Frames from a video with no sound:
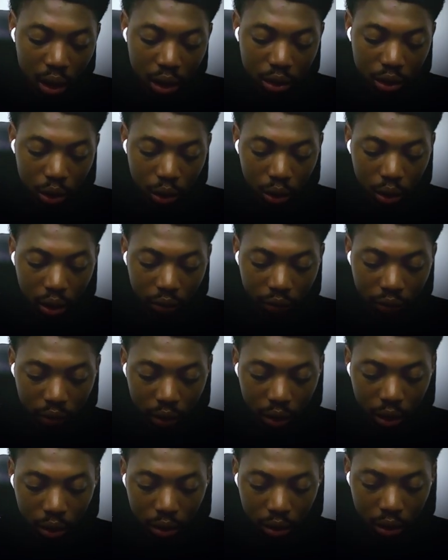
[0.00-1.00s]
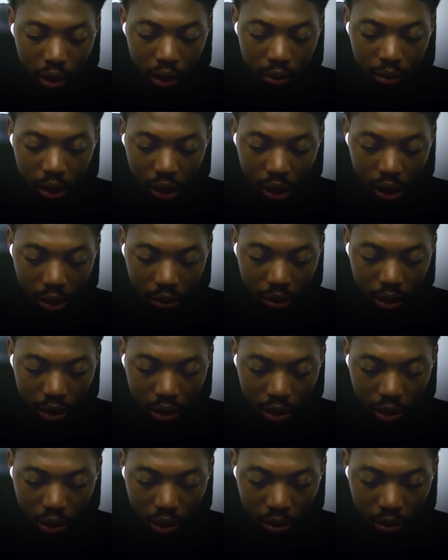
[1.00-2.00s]
So if we let me
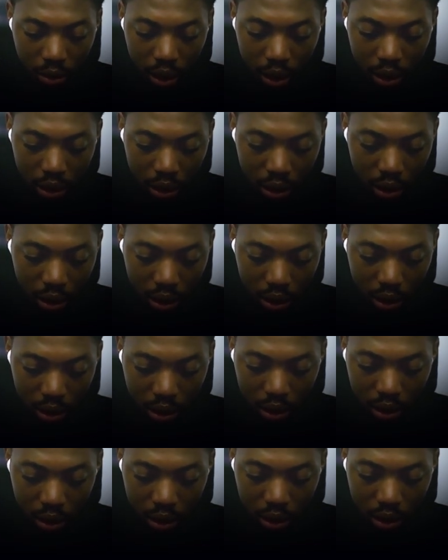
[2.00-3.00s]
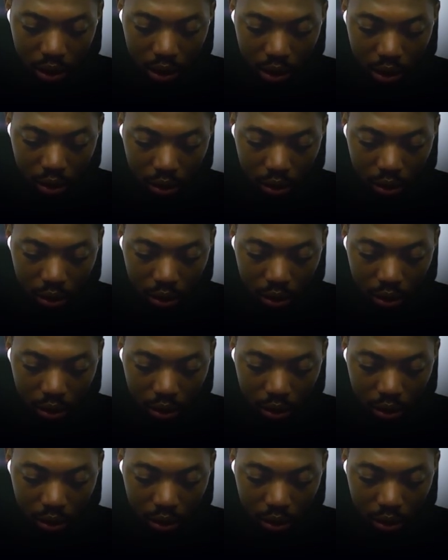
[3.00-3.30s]
comment this,